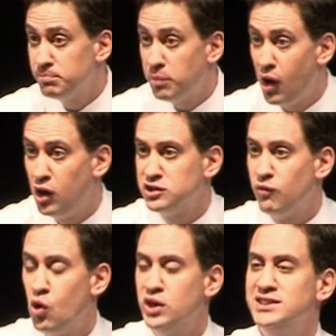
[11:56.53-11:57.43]
part of
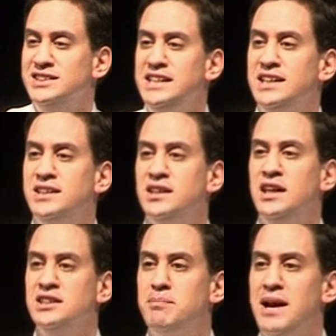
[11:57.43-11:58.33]
what is needed
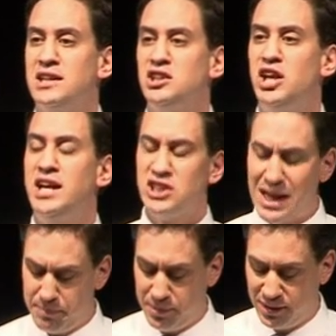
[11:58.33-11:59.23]
to make the change
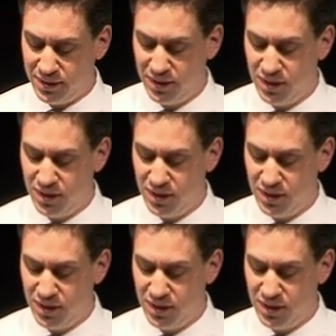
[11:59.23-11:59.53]
happen,